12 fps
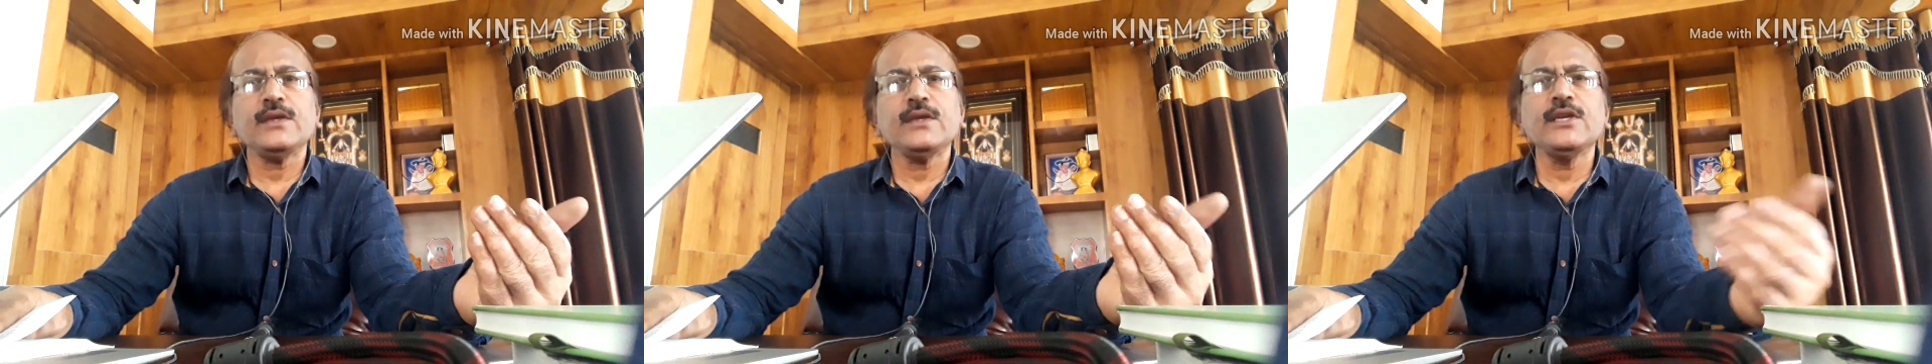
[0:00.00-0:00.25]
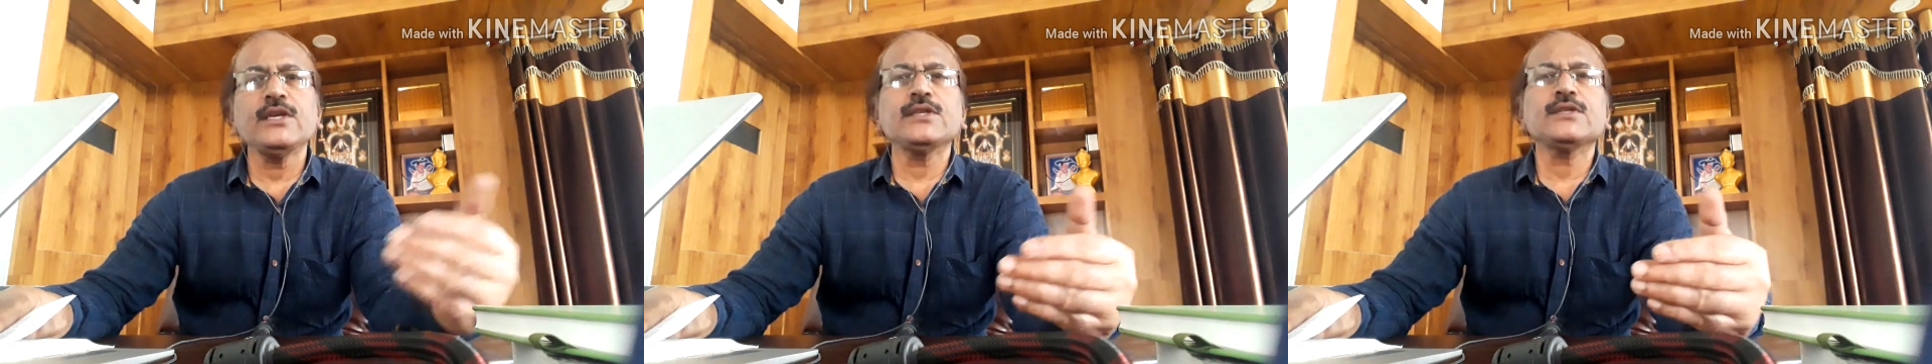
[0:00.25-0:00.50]

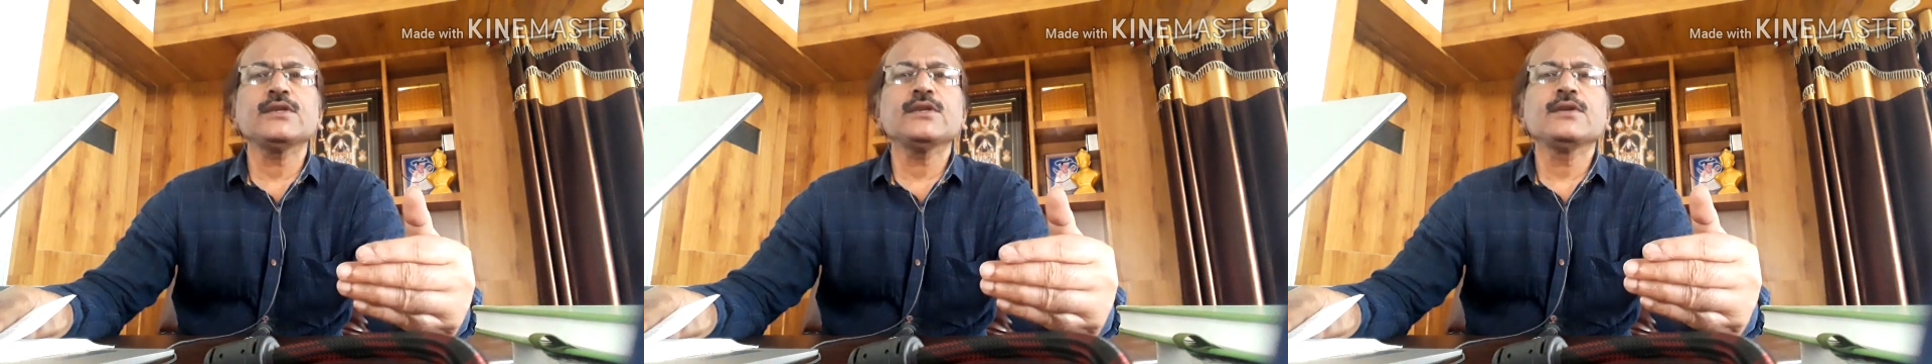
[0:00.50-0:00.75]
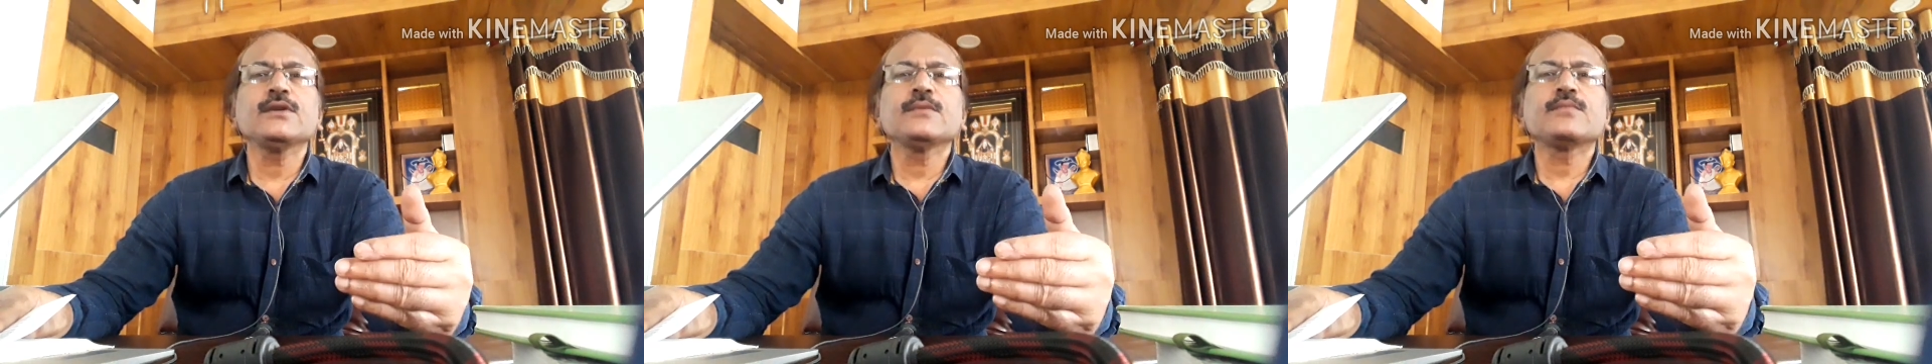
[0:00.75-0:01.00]
is
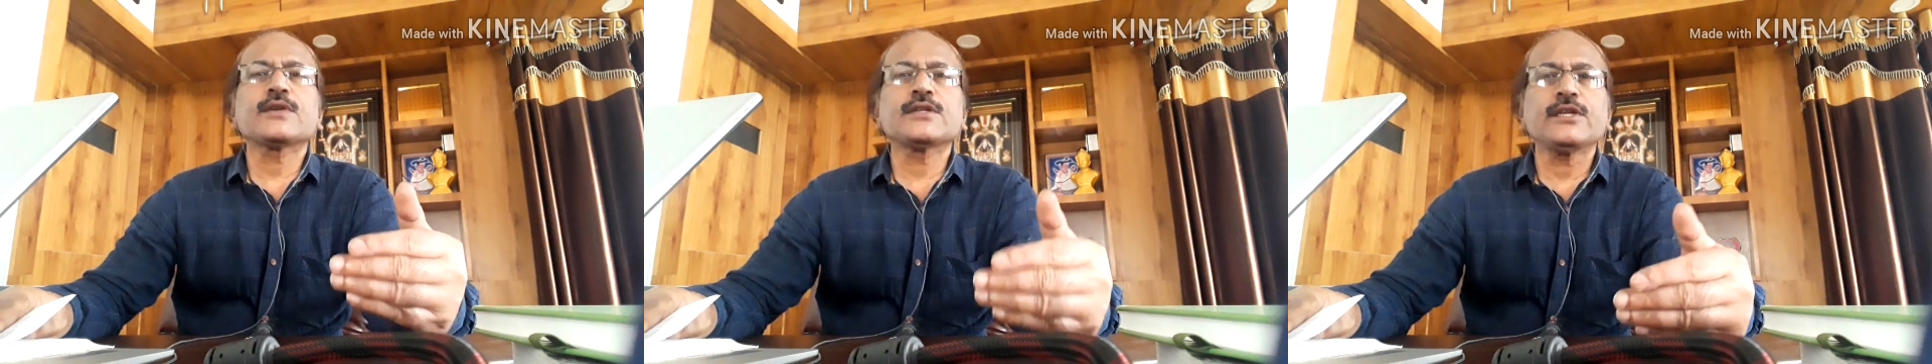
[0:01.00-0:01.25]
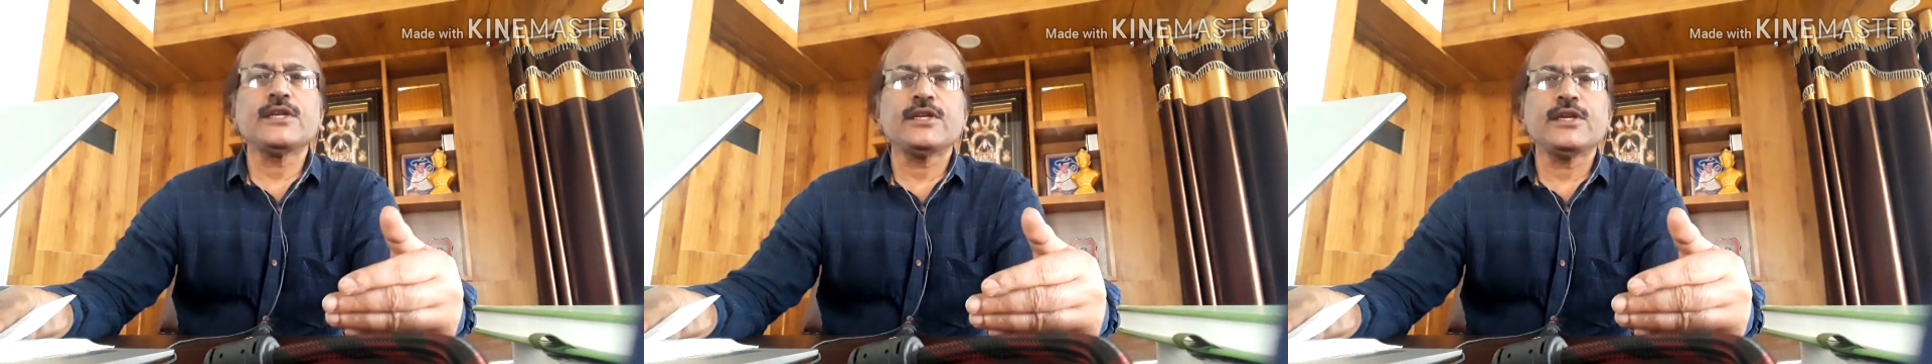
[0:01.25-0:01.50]

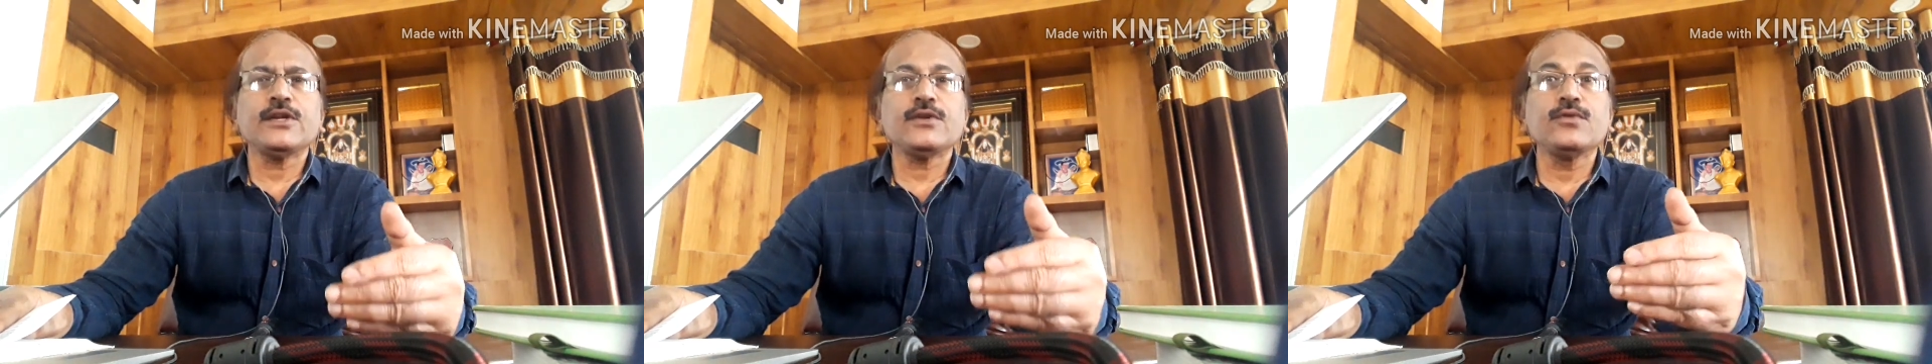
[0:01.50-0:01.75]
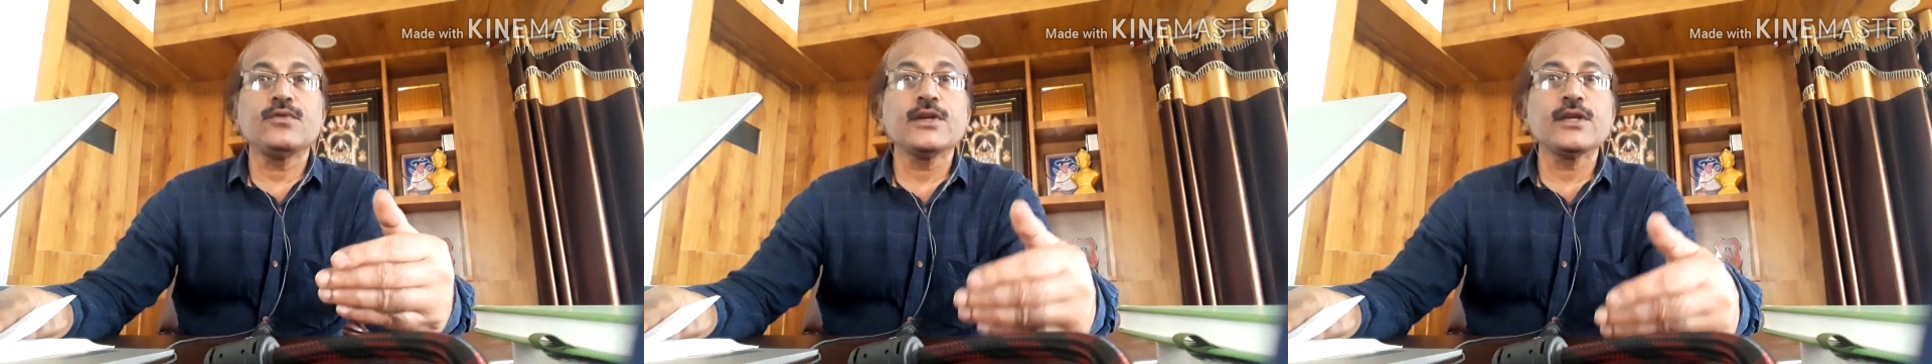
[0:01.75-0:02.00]

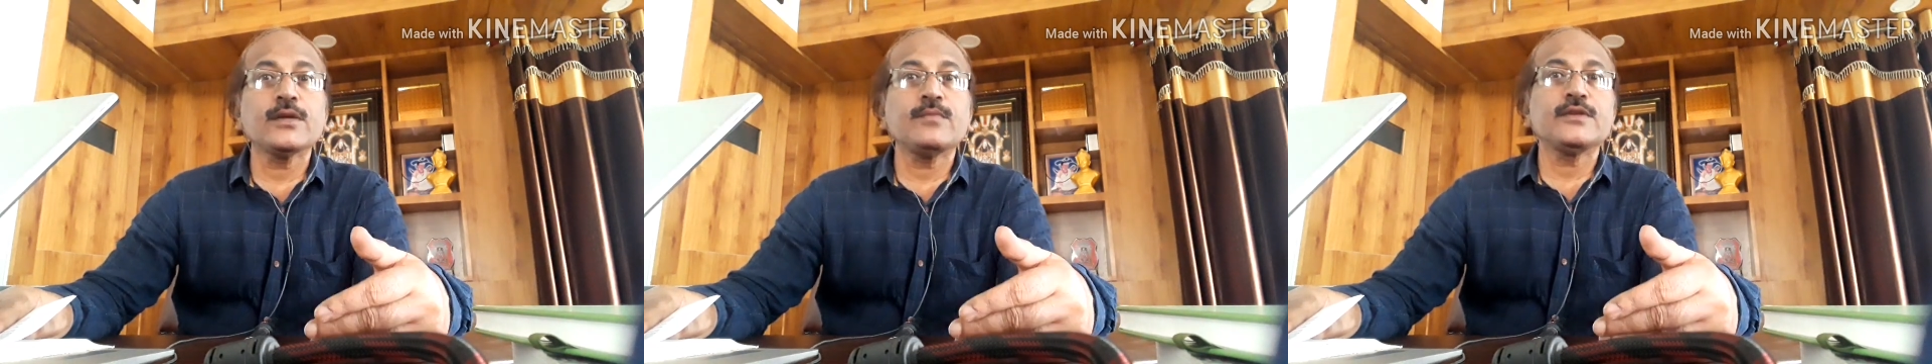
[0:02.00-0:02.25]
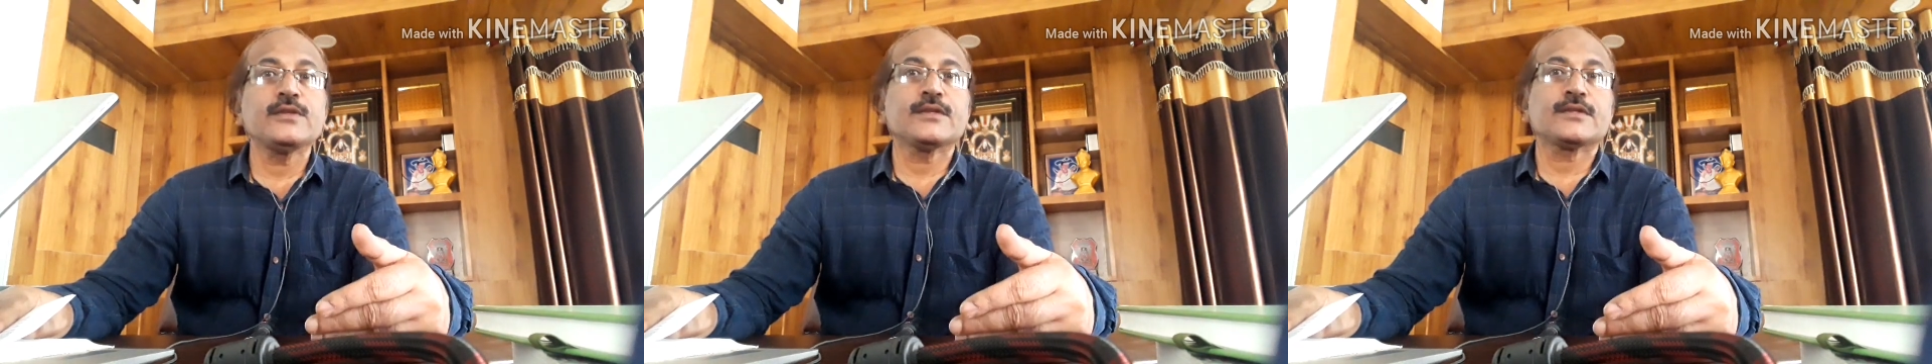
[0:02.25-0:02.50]
presented during the
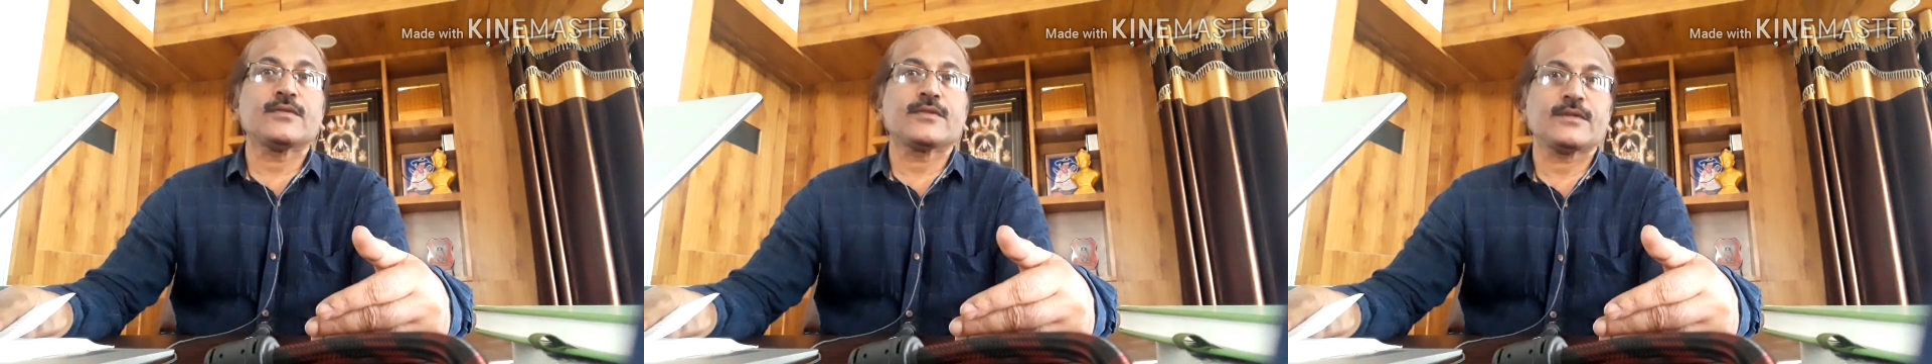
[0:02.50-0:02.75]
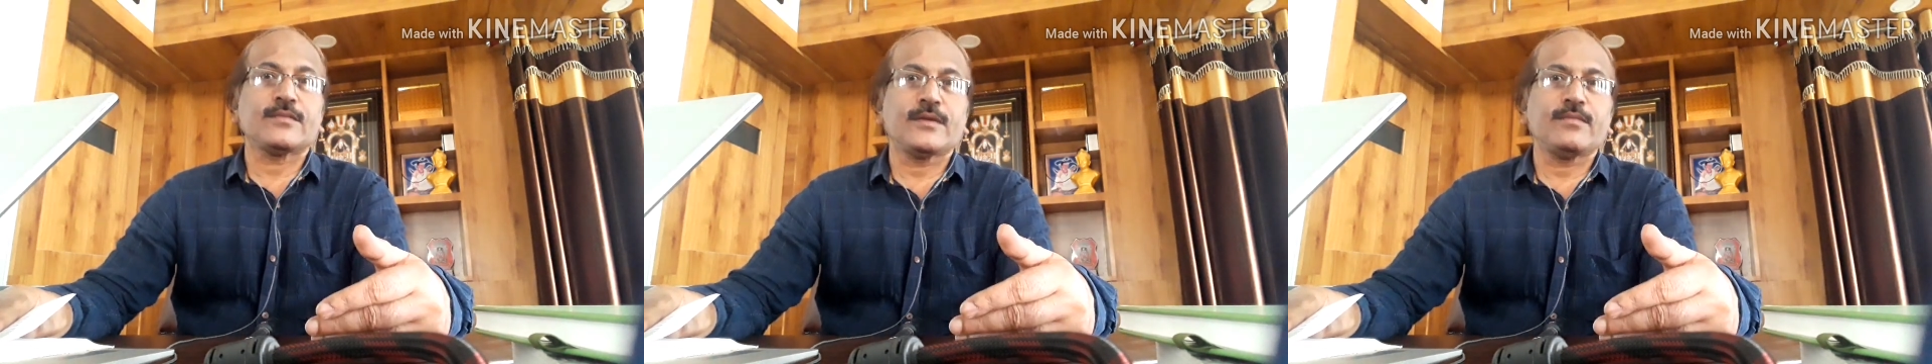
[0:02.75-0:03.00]
business hours of the